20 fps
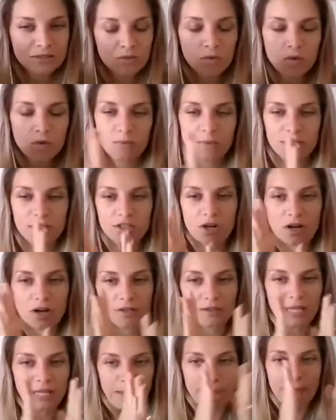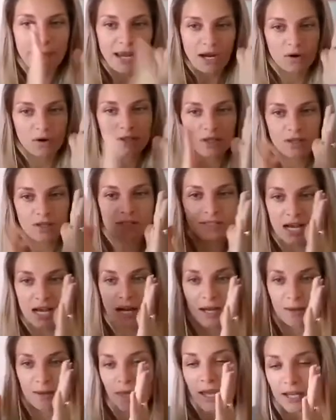Or are we talking like parallel
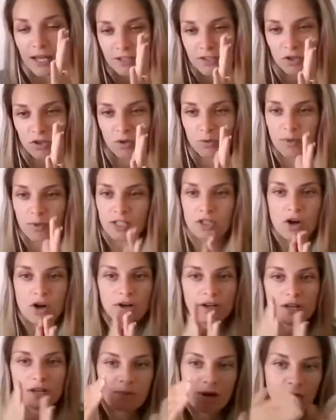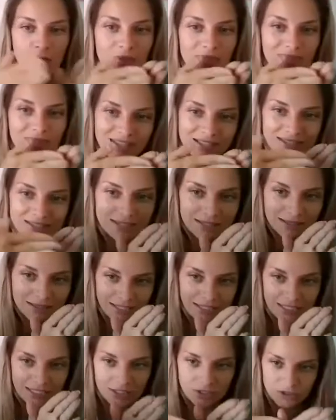timelines? Or are we talking about this
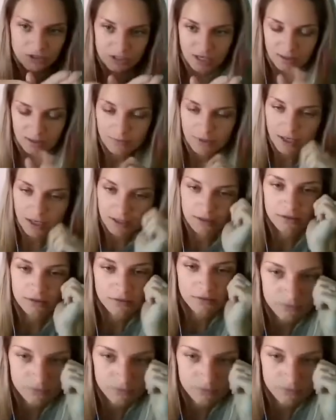linear timeline?